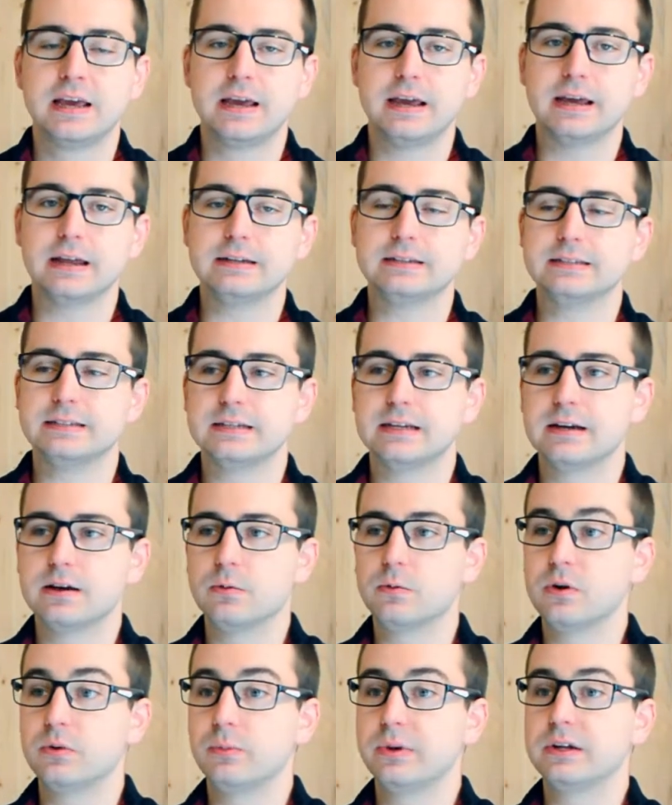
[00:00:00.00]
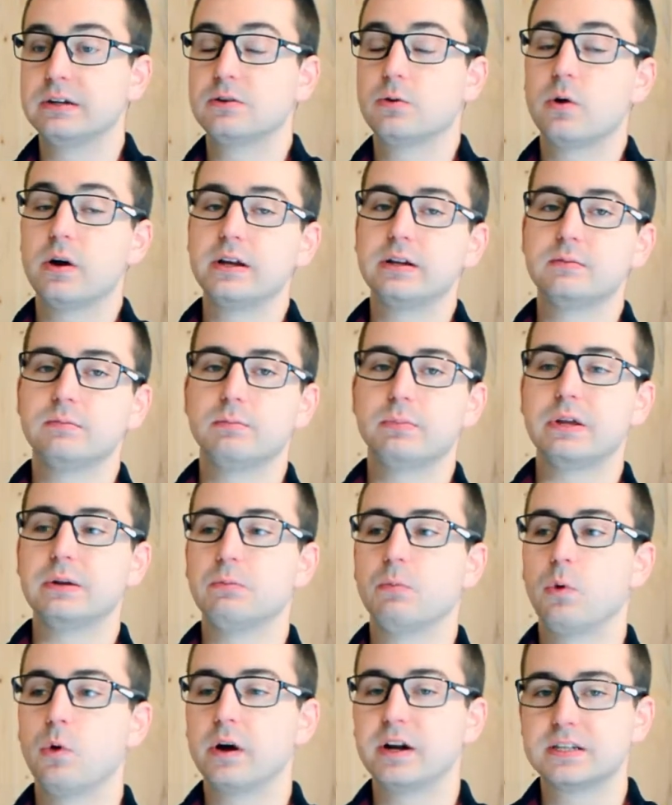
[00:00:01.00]
it would have been quite a bit
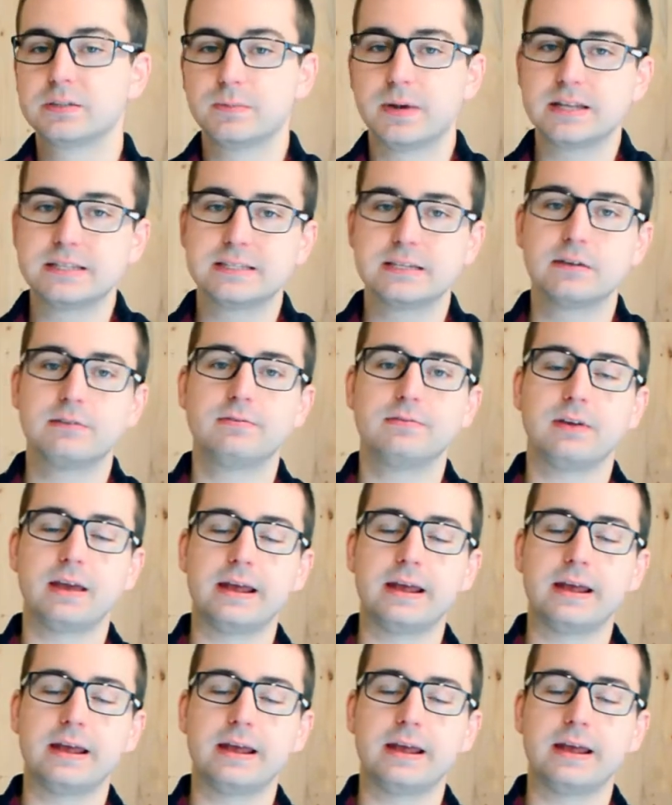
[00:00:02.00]
more expensive,